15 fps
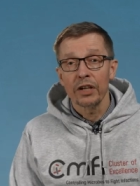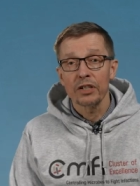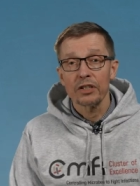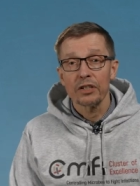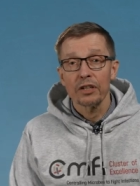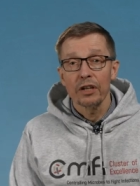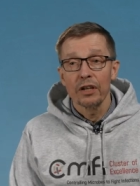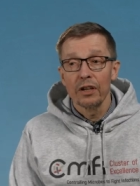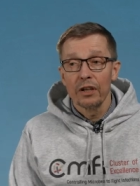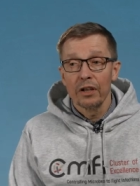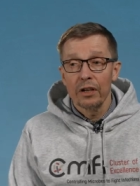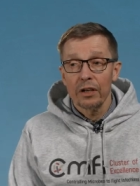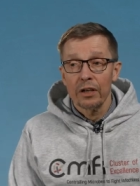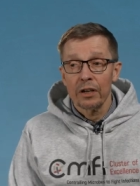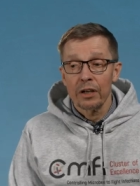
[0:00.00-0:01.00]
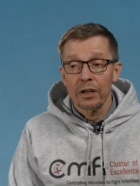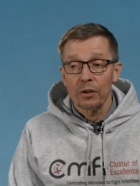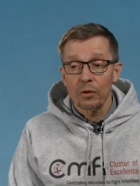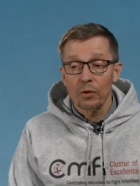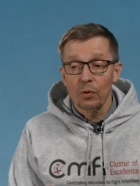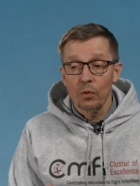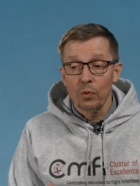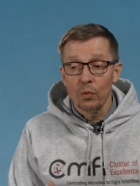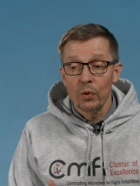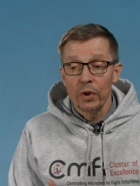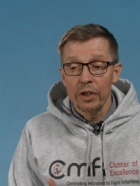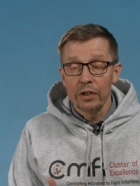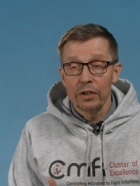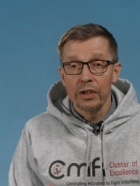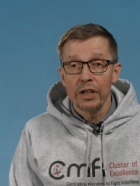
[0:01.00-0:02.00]
is
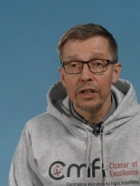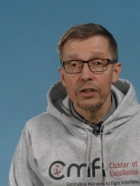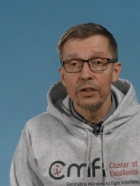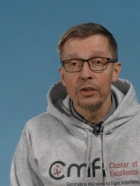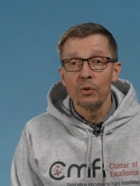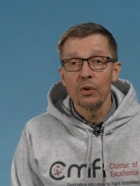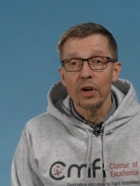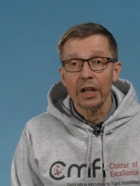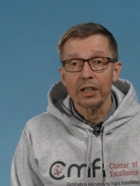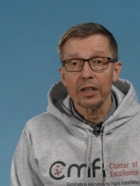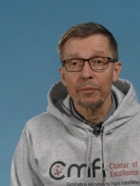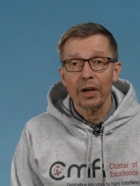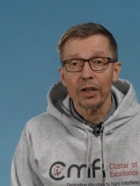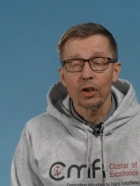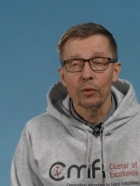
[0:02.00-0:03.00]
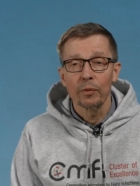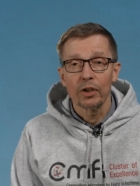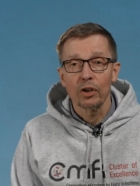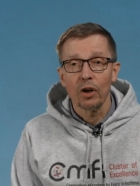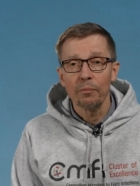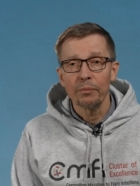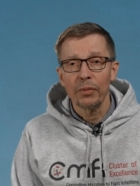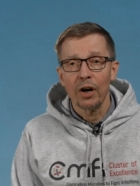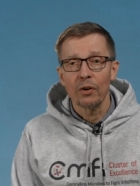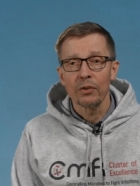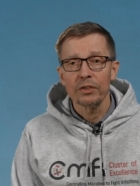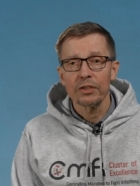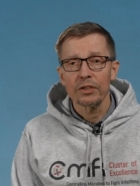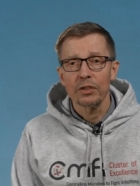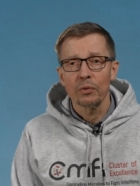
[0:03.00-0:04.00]
we need new antimicrobial
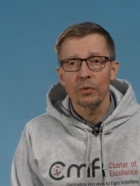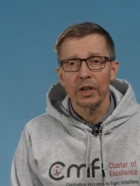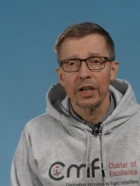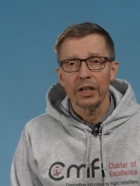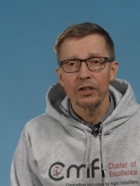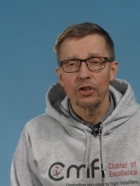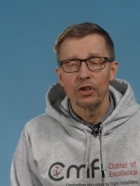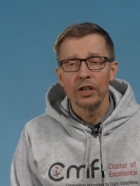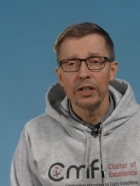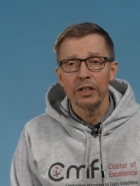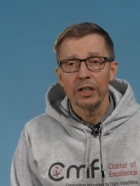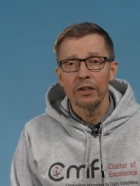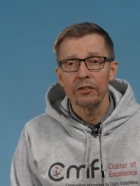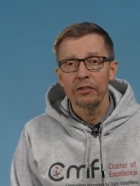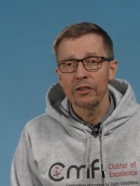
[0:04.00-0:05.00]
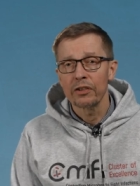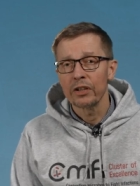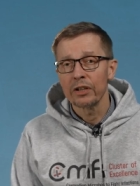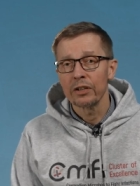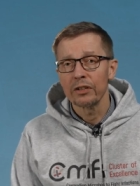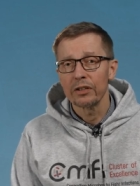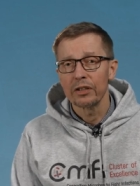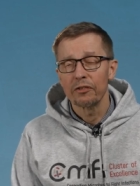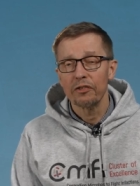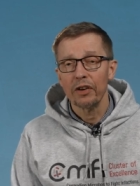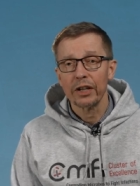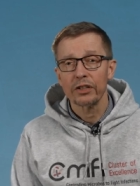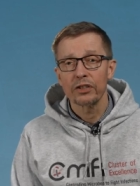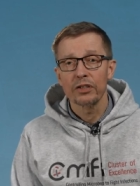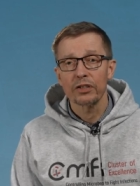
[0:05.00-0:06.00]
compounds so we can treat even the
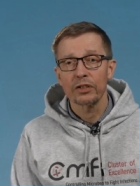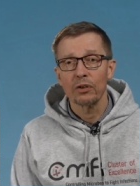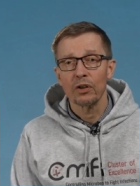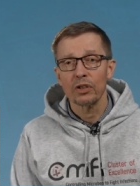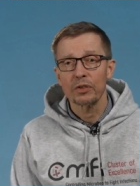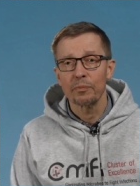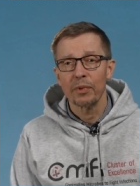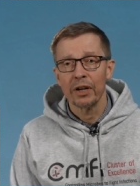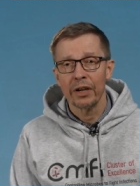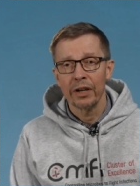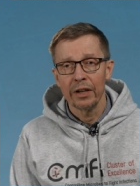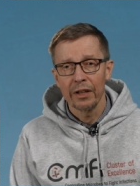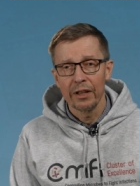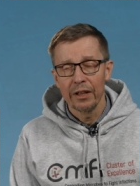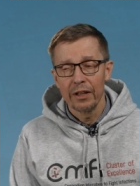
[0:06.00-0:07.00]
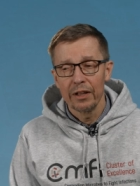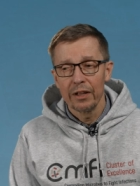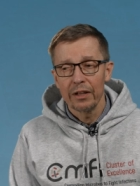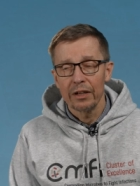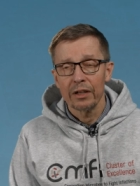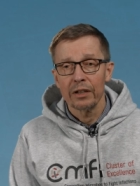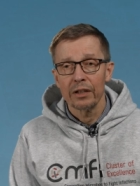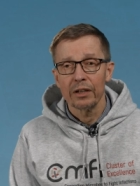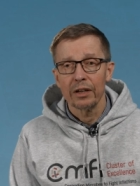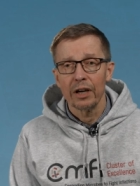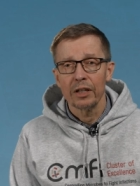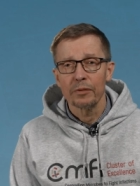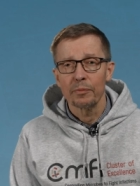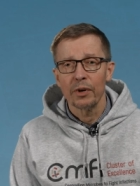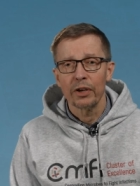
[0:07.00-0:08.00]
infections caused by
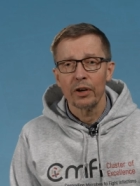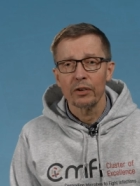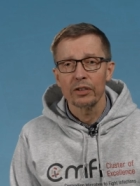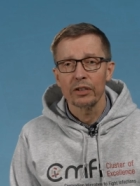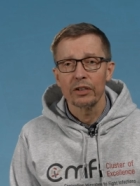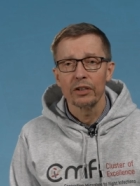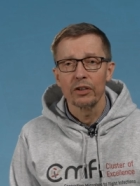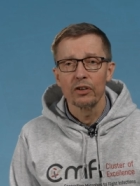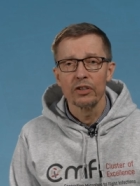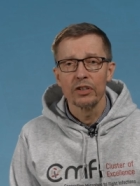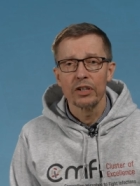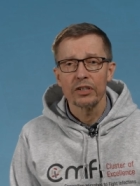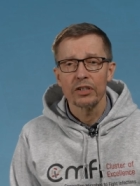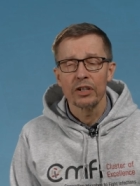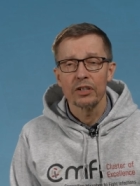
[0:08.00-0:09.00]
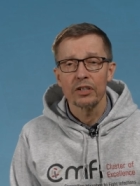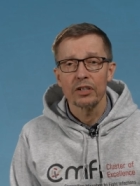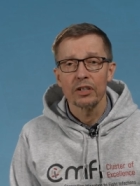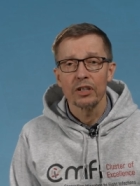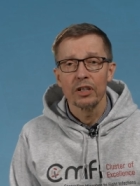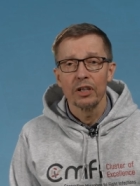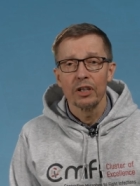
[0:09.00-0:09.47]
antibiotic-resistant